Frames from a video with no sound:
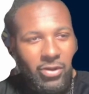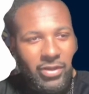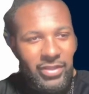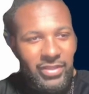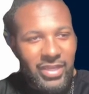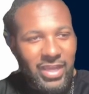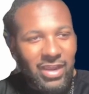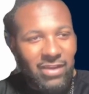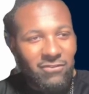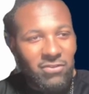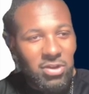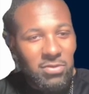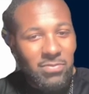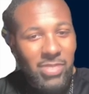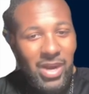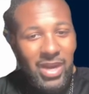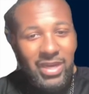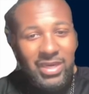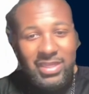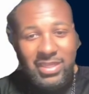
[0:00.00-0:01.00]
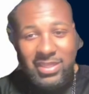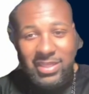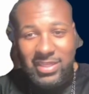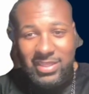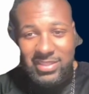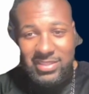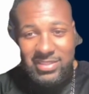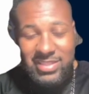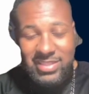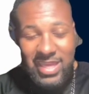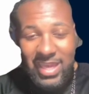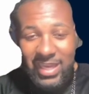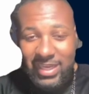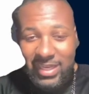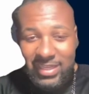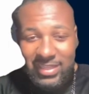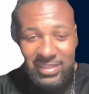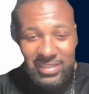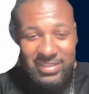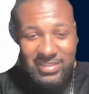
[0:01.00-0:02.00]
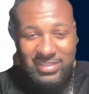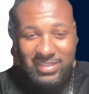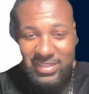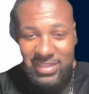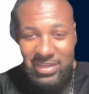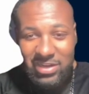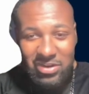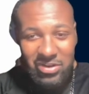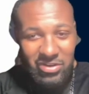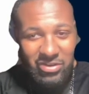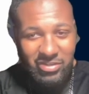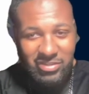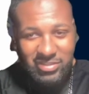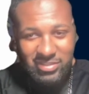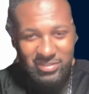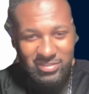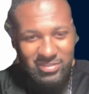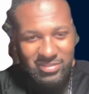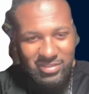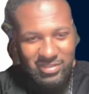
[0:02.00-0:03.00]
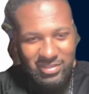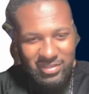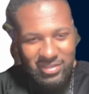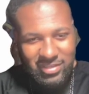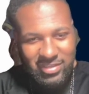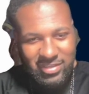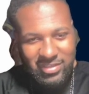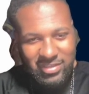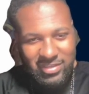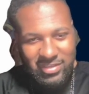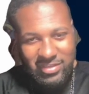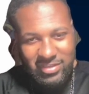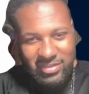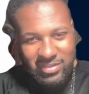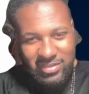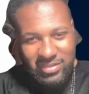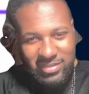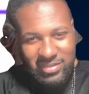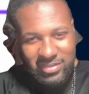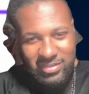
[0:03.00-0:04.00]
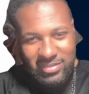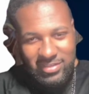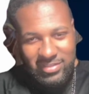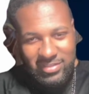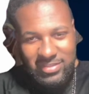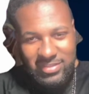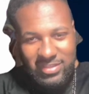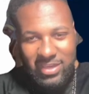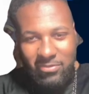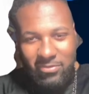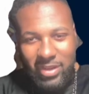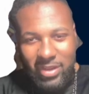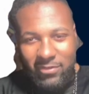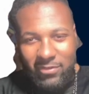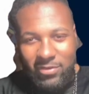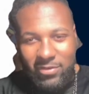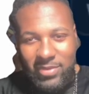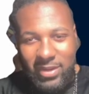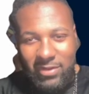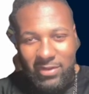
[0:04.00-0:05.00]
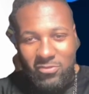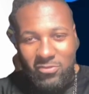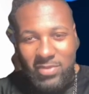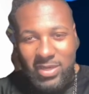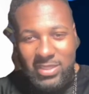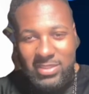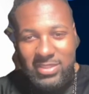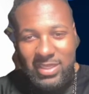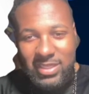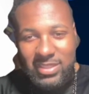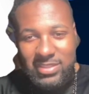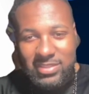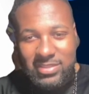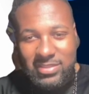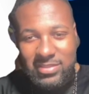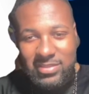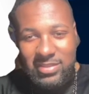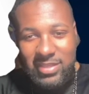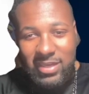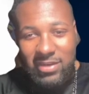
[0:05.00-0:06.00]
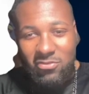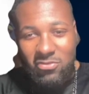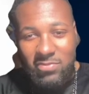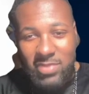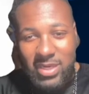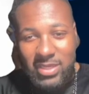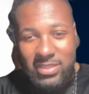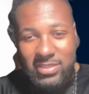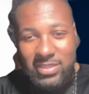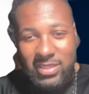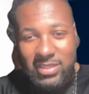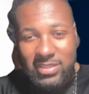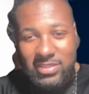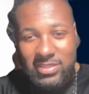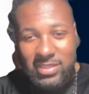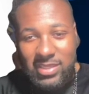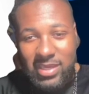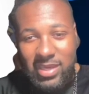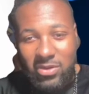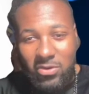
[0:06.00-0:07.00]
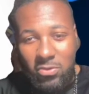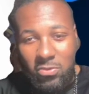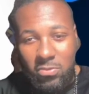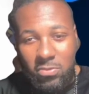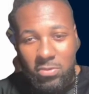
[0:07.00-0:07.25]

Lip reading: Everybody is taking the Seahawks. Damn, everybody's taking Seattle.